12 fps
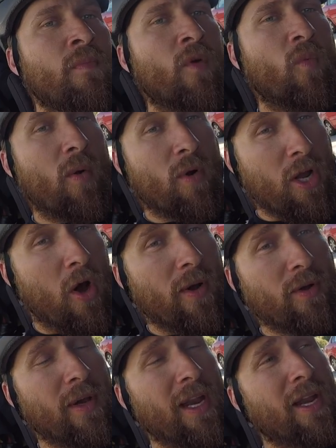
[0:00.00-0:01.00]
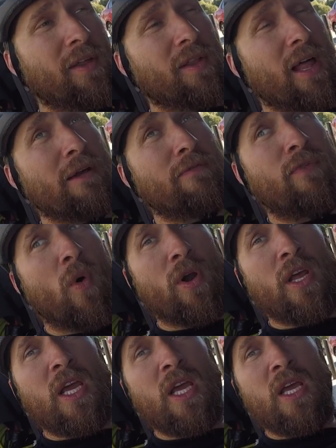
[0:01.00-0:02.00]
Where we're going, we got another like
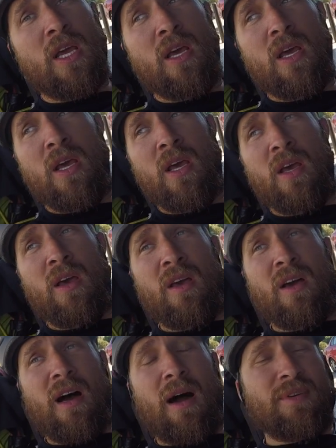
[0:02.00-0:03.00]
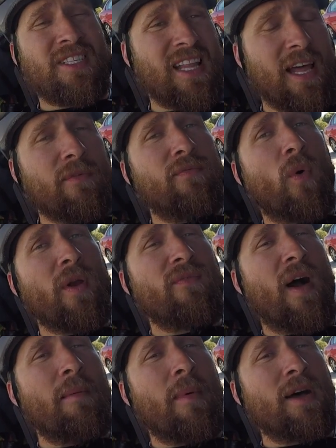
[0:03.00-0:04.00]
40, I would say like
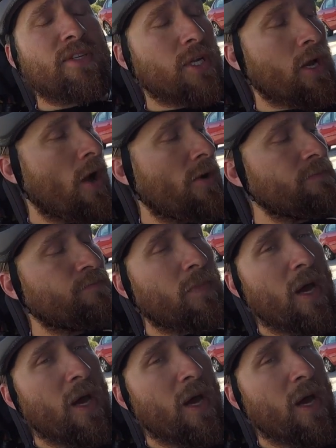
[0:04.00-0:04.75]
45 miles to go.